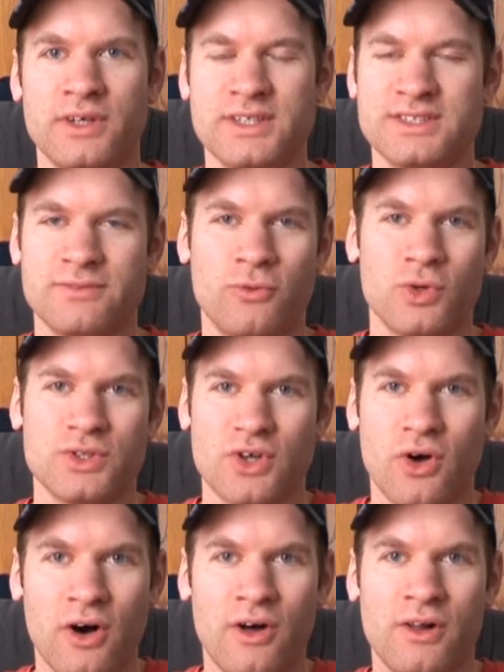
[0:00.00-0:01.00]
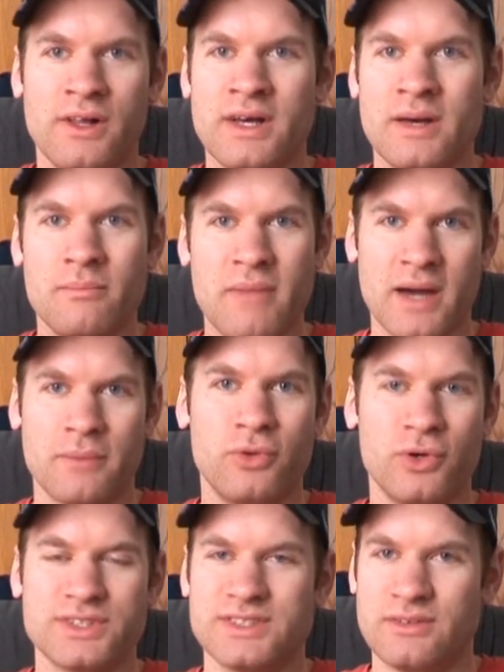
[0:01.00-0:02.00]
because, of course, all
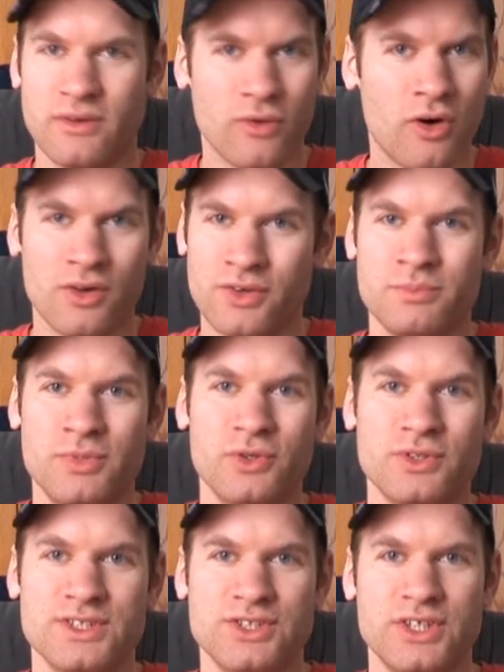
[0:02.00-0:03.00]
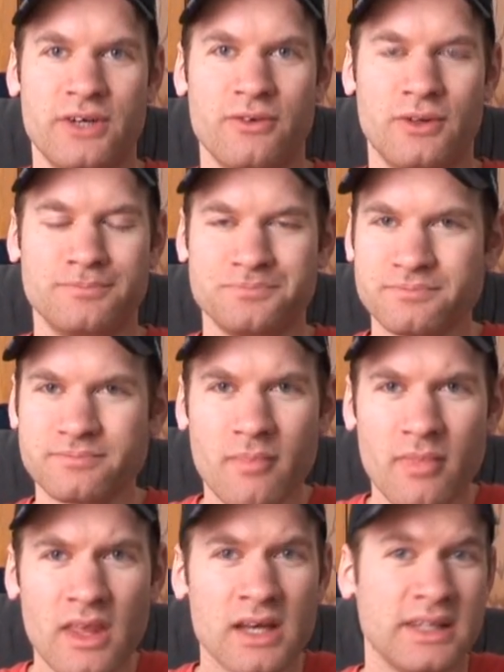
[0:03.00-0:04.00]
MacBooks and all computers in general,
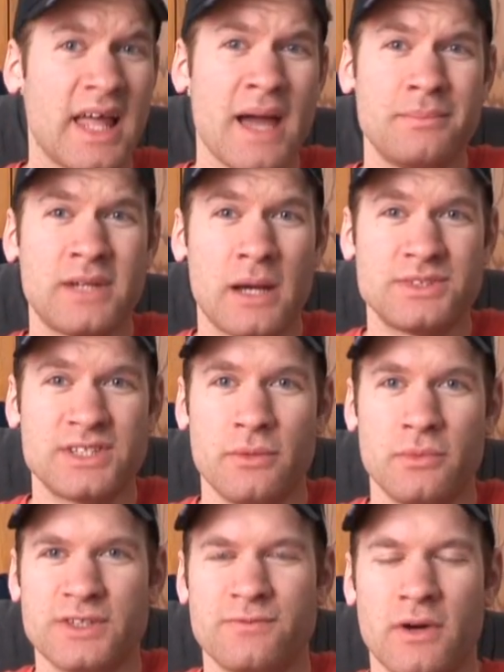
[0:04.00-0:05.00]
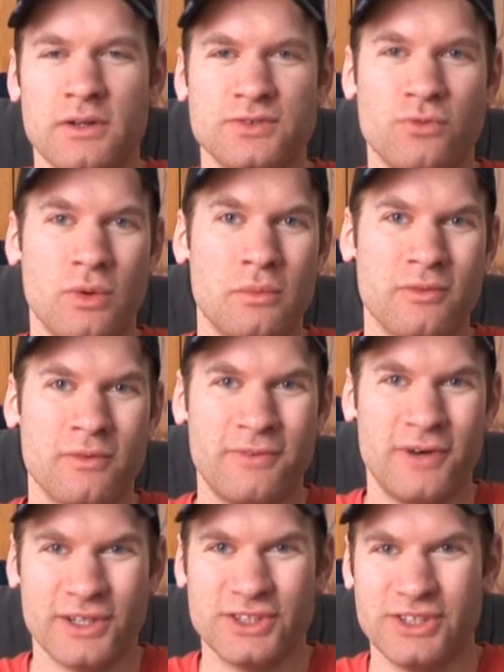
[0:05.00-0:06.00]
laptops anyway, as far as form over
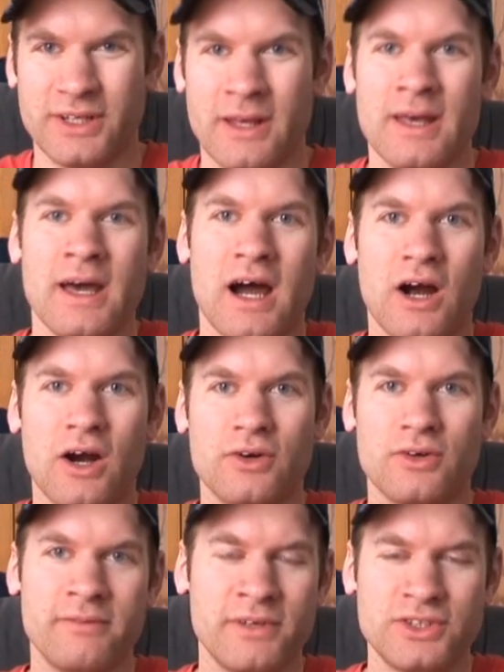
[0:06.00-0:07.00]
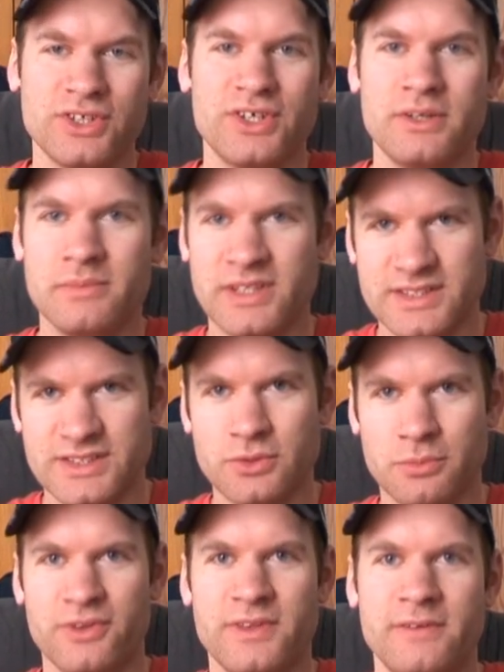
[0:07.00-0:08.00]
function, are eventually going to be in this
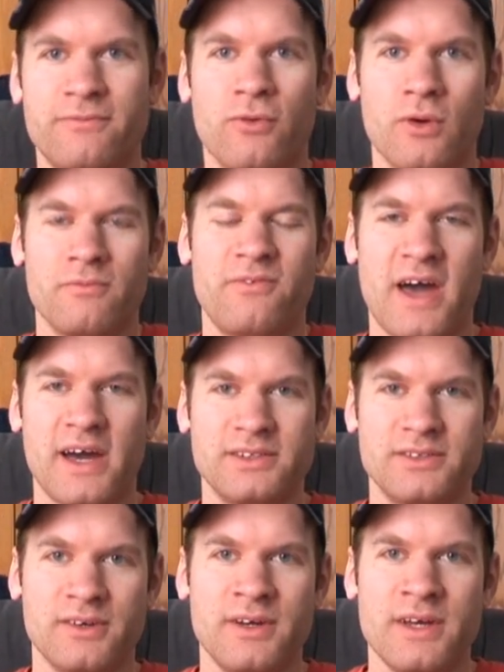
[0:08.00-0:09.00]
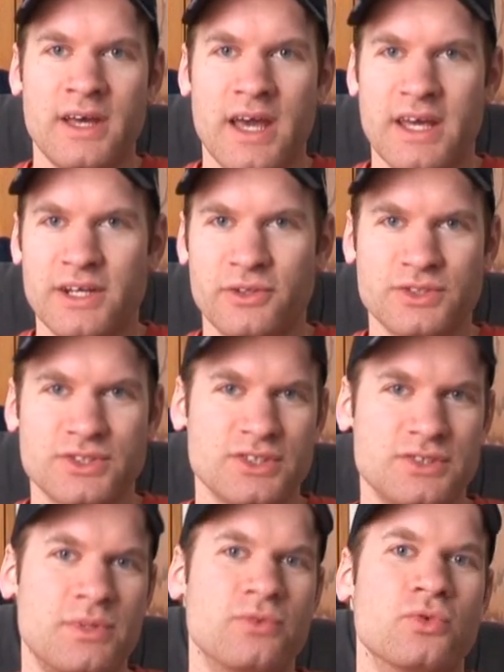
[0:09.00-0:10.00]
super thin form factor. And there's
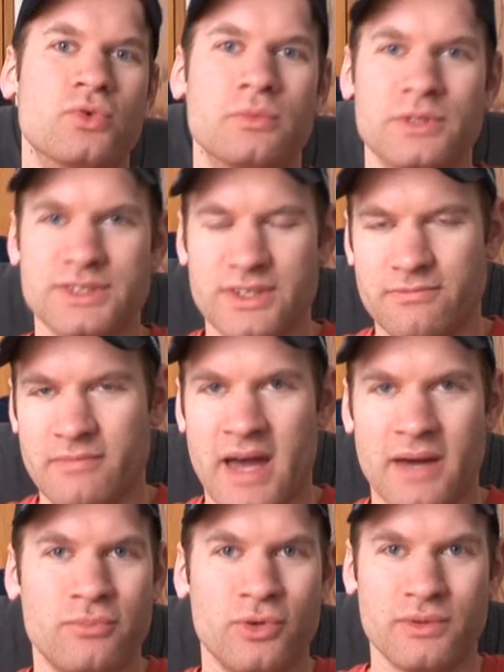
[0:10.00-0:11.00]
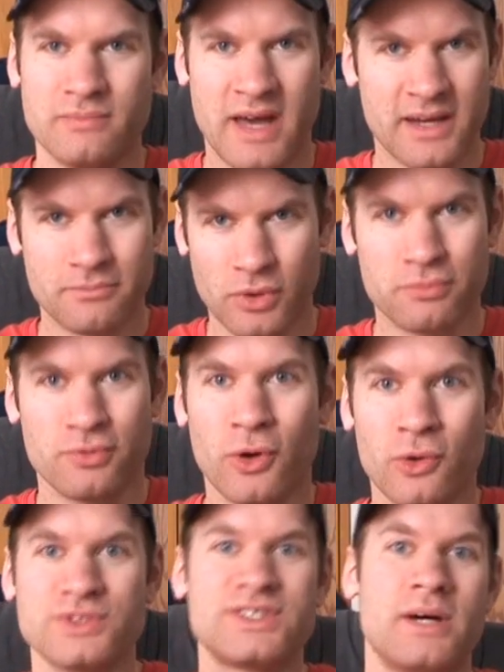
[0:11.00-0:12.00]
also been rumors of MacBook
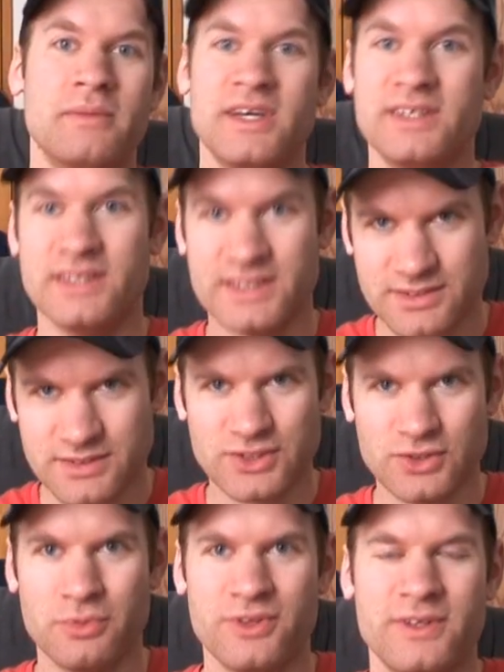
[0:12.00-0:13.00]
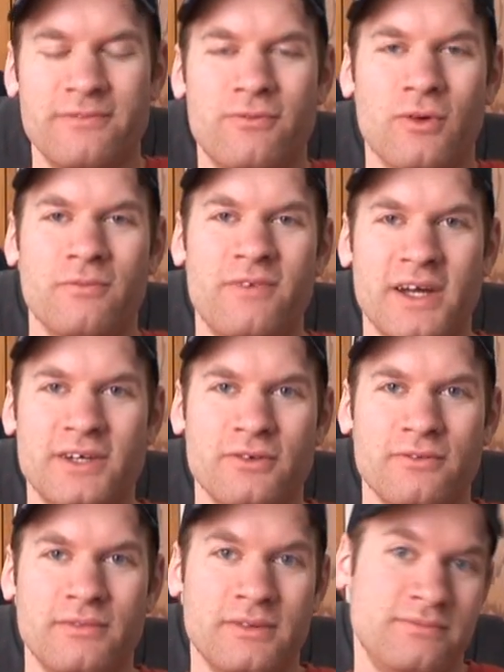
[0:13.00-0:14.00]
Pros coming in this super thin form
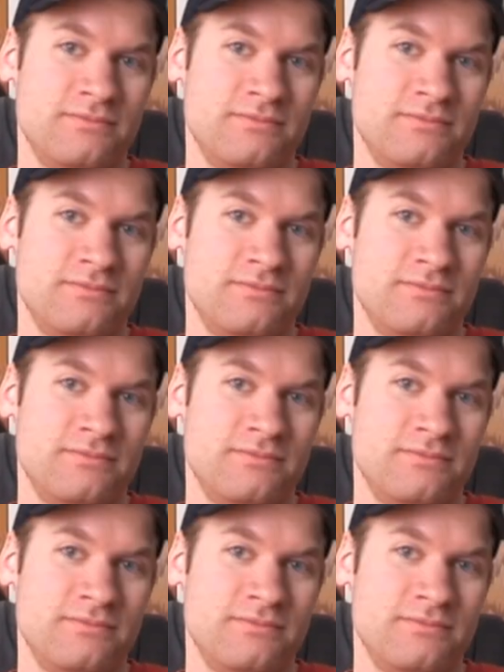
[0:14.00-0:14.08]
factor,